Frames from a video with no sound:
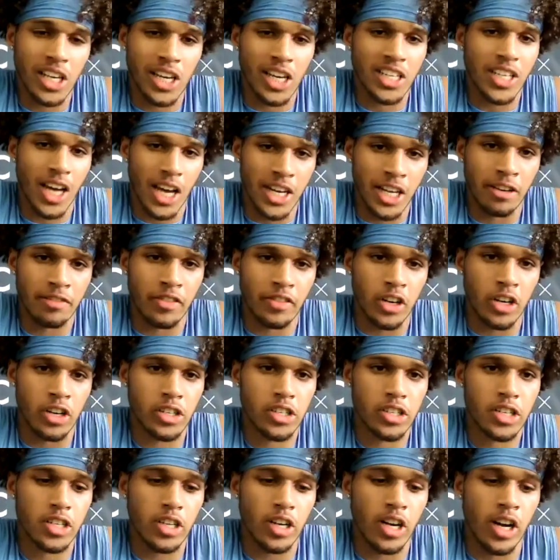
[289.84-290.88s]
a tight end
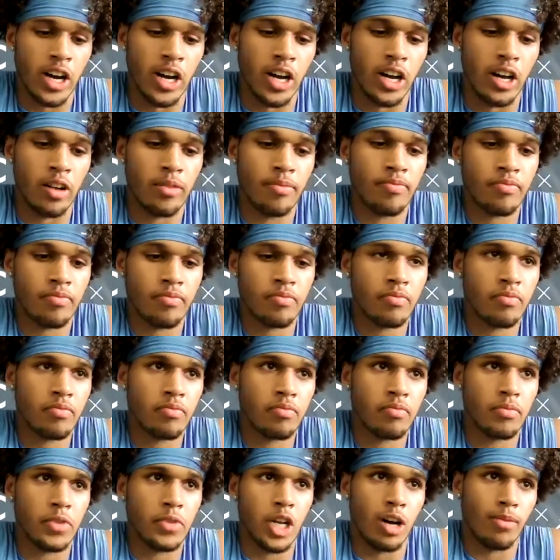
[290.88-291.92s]
first. Uh,
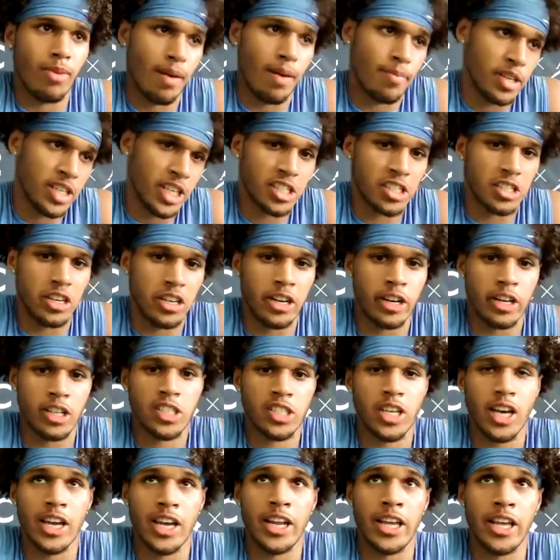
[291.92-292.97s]
you know, my position here is
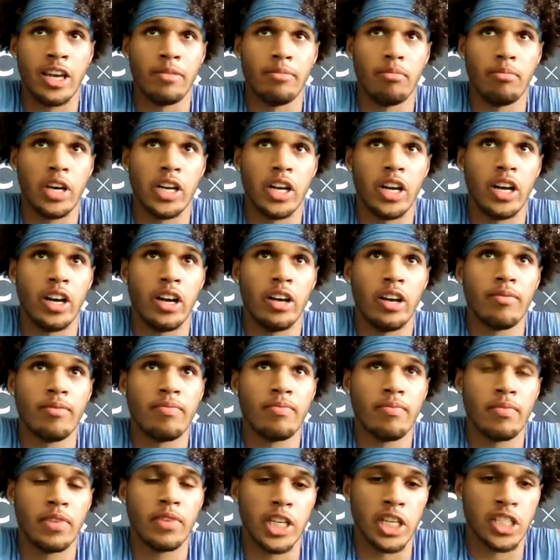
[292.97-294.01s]
tight end, but uh,
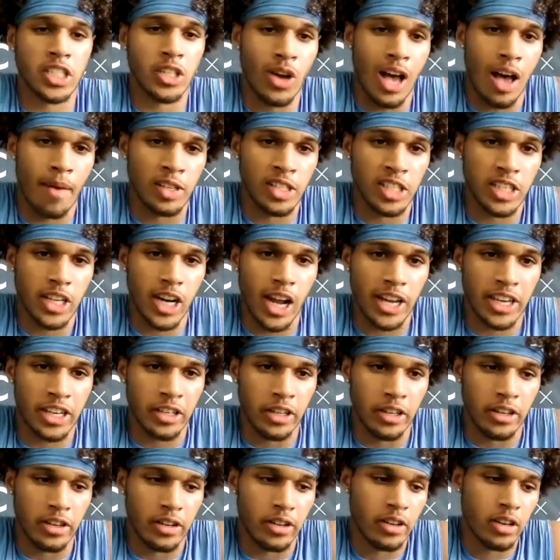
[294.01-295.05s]
it just so happens that I
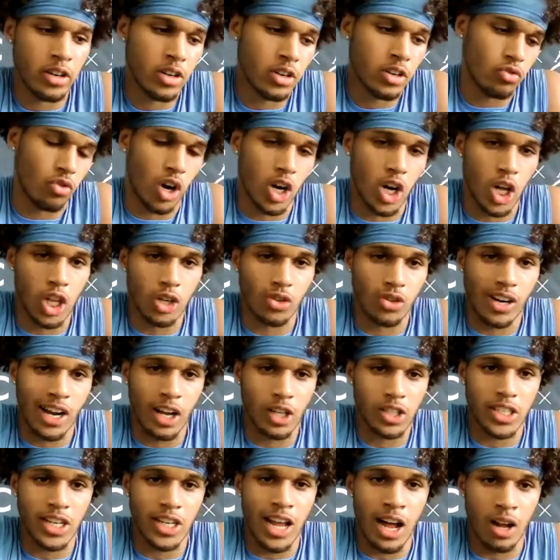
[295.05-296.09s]
can run all the
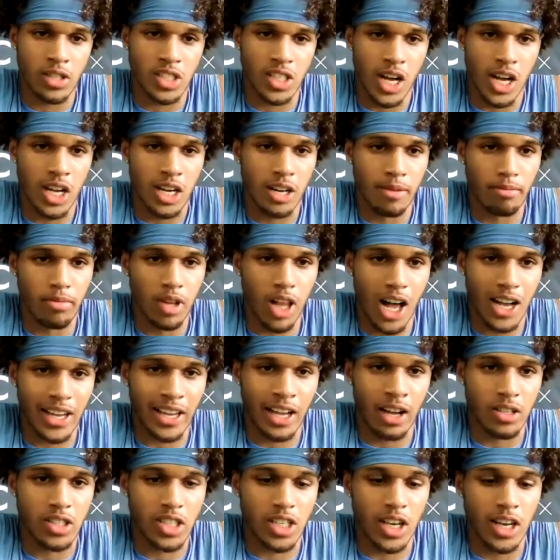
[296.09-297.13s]
routes at outside and block
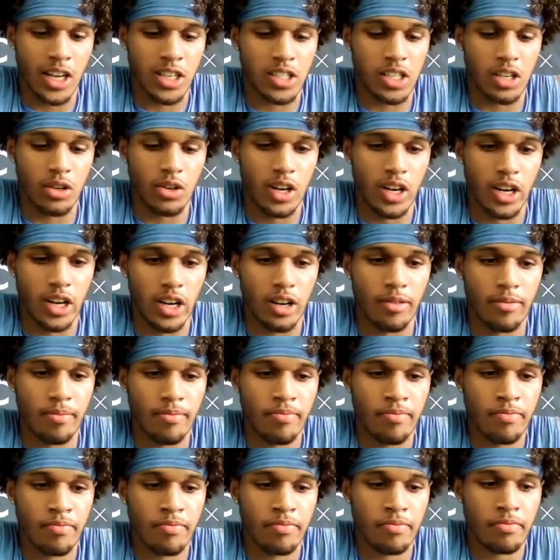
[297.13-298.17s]
outside. So uh,
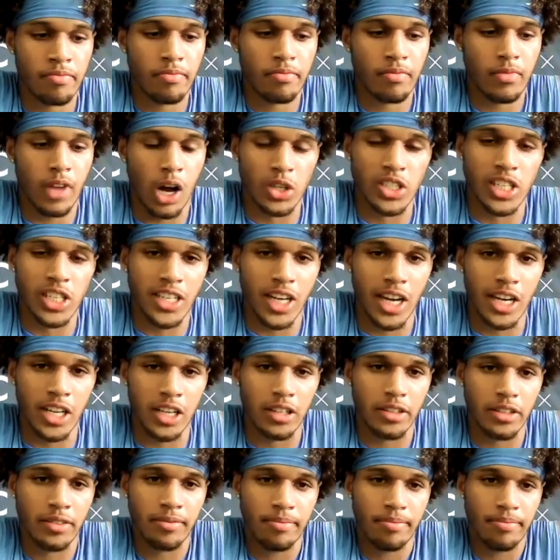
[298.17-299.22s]
I would say tight
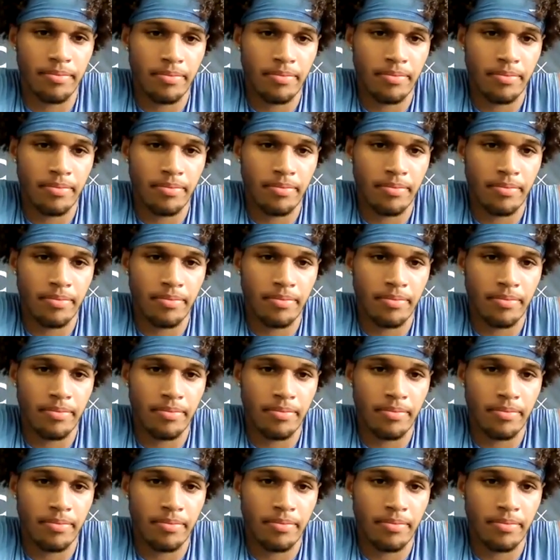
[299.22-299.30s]
end.